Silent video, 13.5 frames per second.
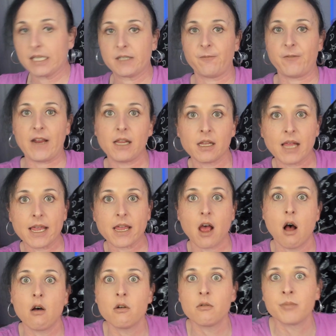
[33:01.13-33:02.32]
feeling like
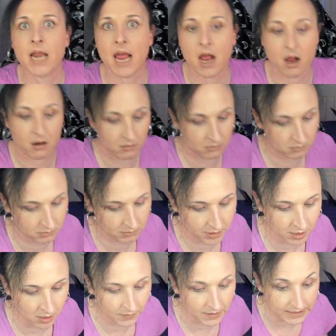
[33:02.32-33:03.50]
home now. You
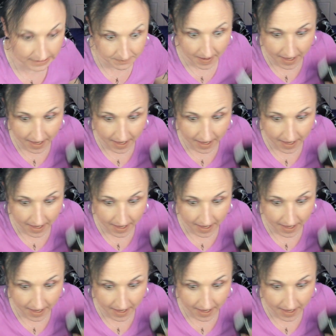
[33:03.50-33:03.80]
know, this is my